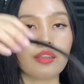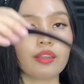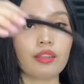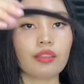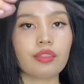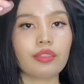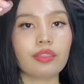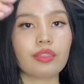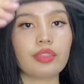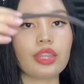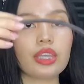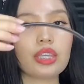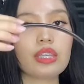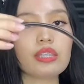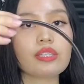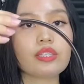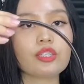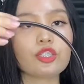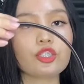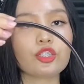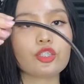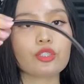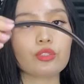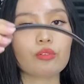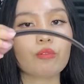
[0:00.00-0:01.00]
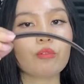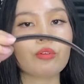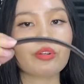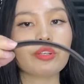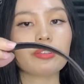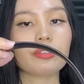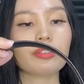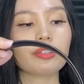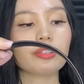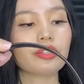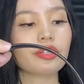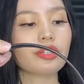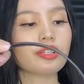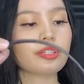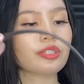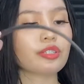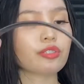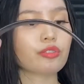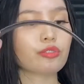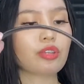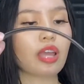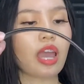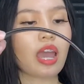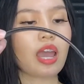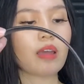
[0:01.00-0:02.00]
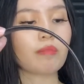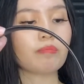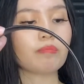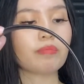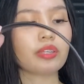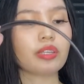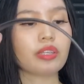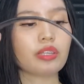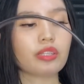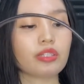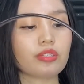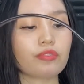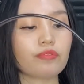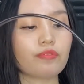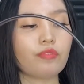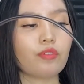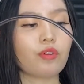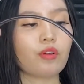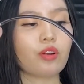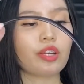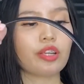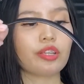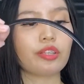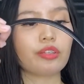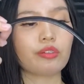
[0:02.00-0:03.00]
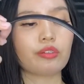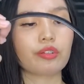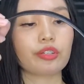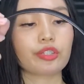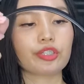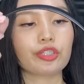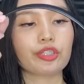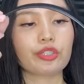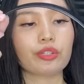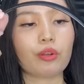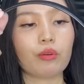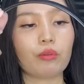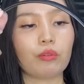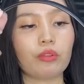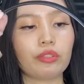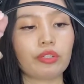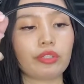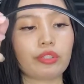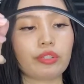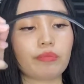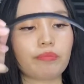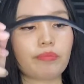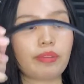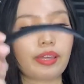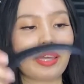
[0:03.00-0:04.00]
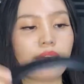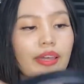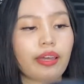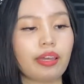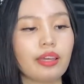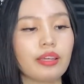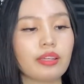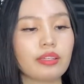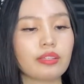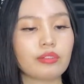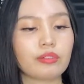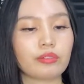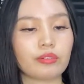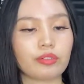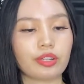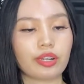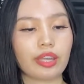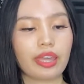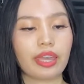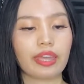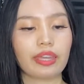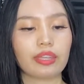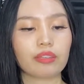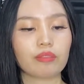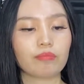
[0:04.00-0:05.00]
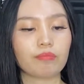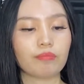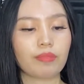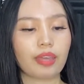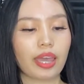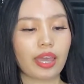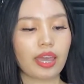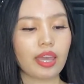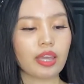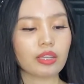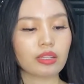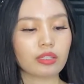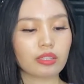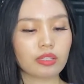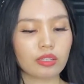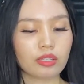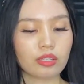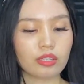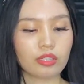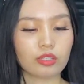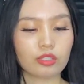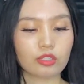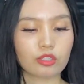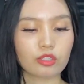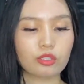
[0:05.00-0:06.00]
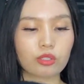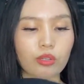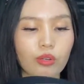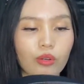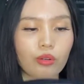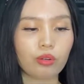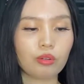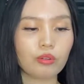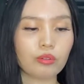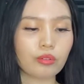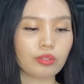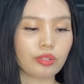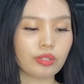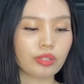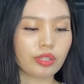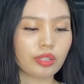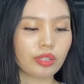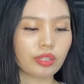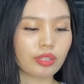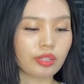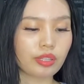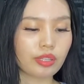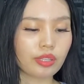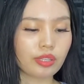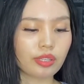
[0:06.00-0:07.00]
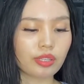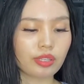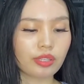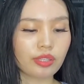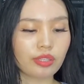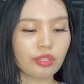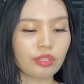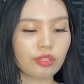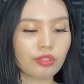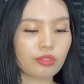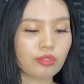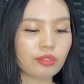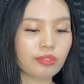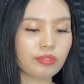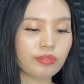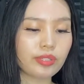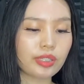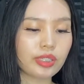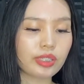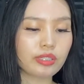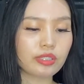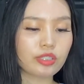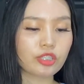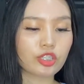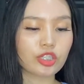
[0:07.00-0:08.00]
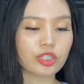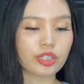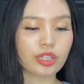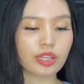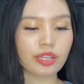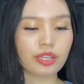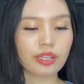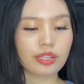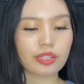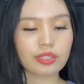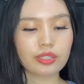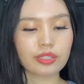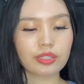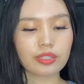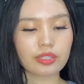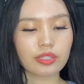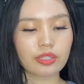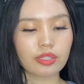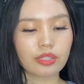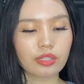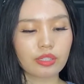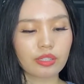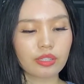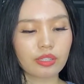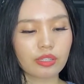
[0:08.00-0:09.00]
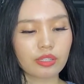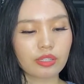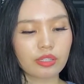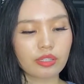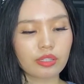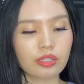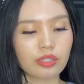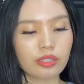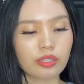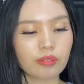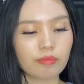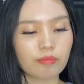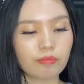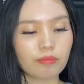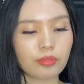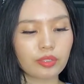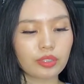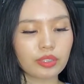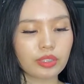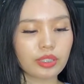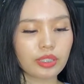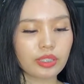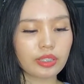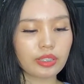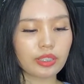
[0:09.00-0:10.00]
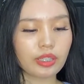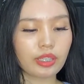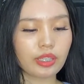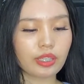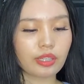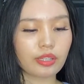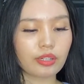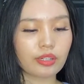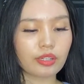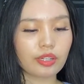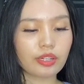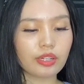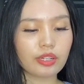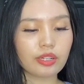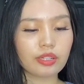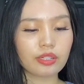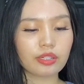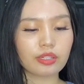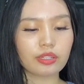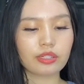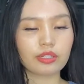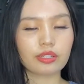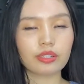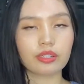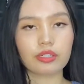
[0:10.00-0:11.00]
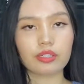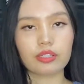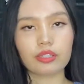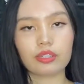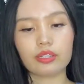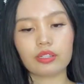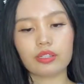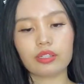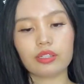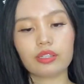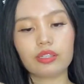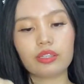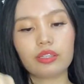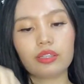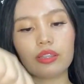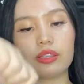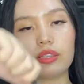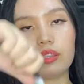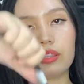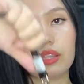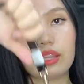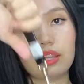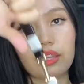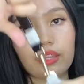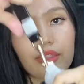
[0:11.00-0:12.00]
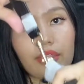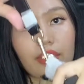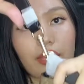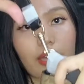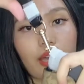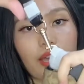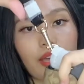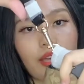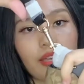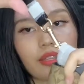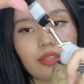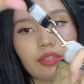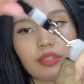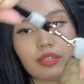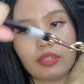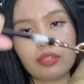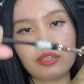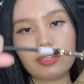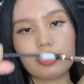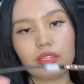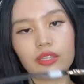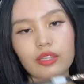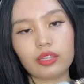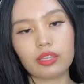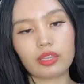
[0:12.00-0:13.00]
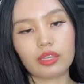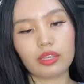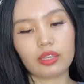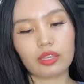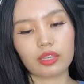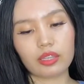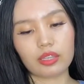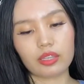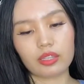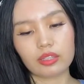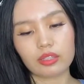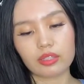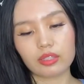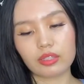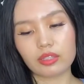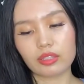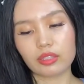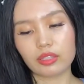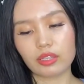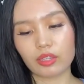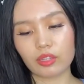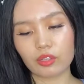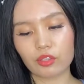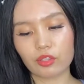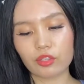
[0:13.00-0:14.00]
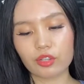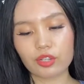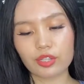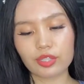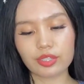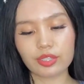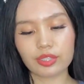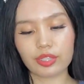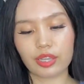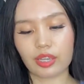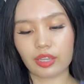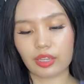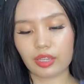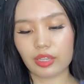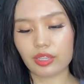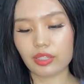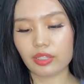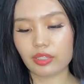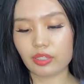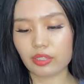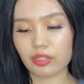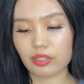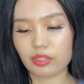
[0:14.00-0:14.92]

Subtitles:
This shorter strap is for your shoulder bag or handbag. So you will just put it here like that, and the other side,